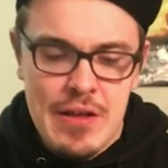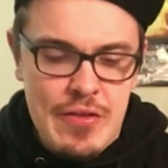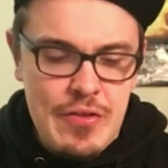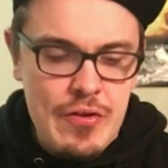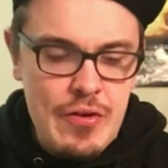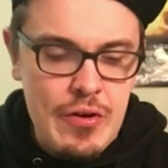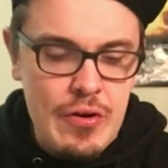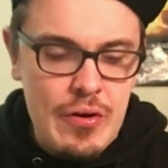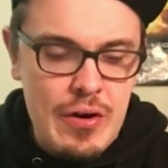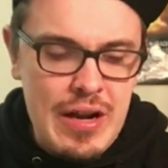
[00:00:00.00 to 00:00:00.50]

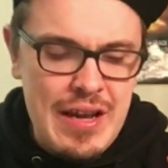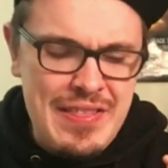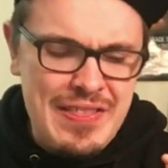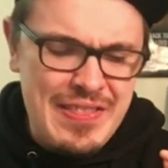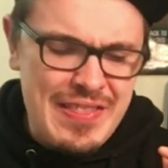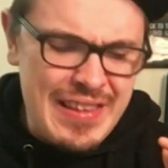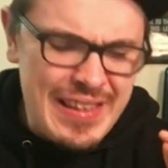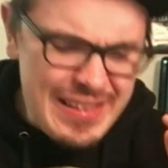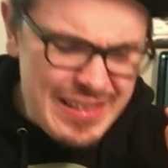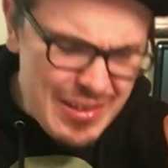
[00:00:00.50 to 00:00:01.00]
I
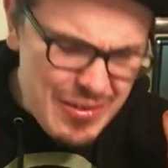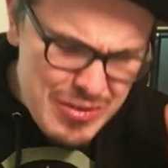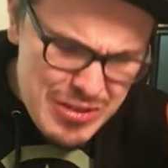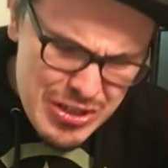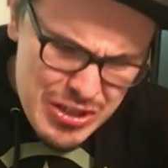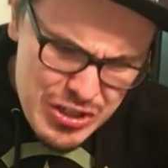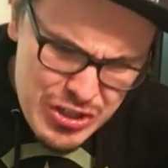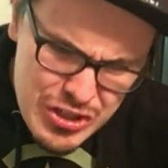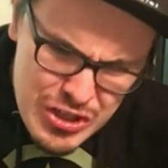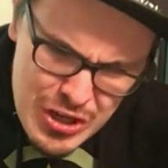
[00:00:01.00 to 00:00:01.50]
think there's
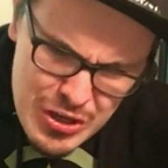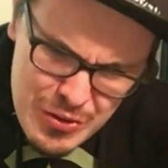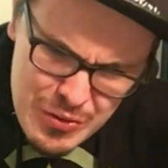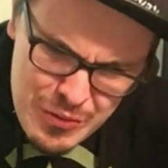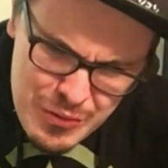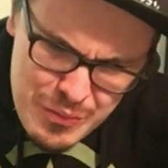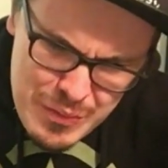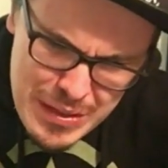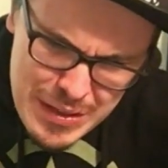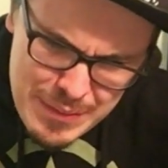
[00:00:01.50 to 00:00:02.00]
a
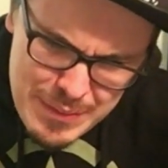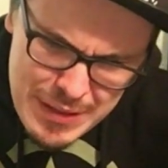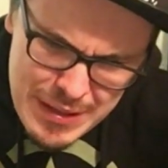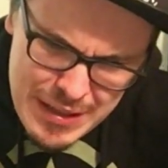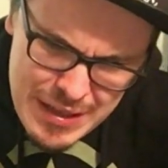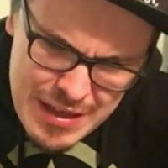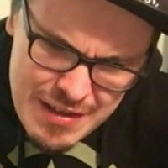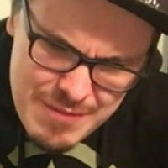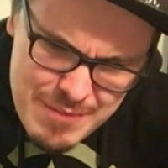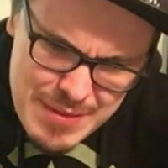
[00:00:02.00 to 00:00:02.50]
show
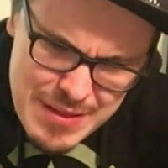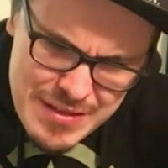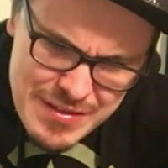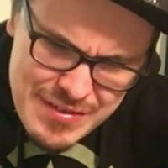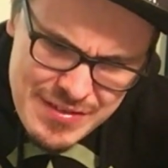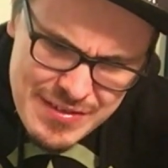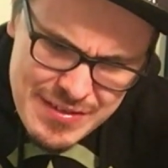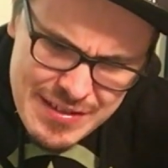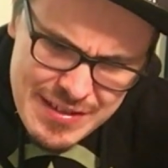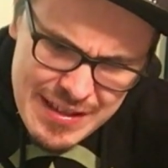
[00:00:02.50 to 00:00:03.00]
maybe I
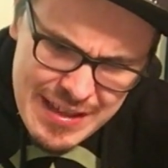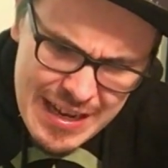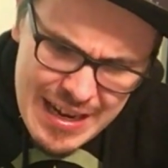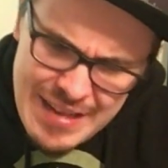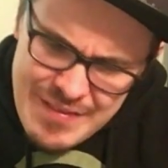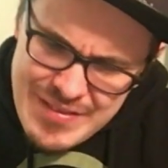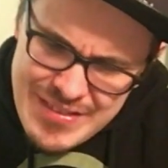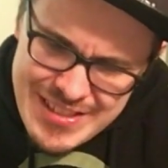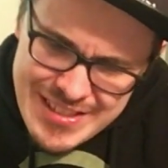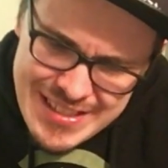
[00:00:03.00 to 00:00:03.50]
missed that I
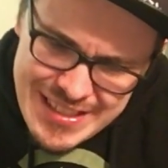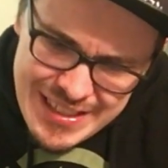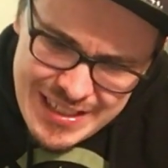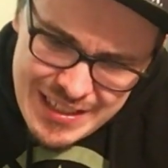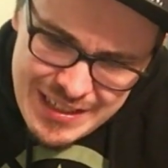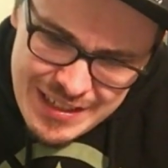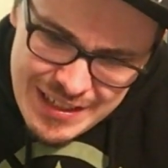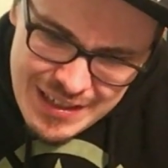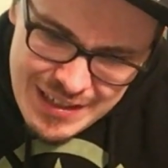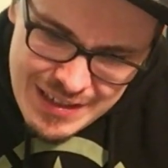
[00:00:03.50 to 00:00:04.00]
haven't
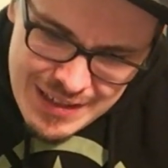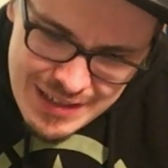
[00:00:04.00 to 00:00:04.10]
seen.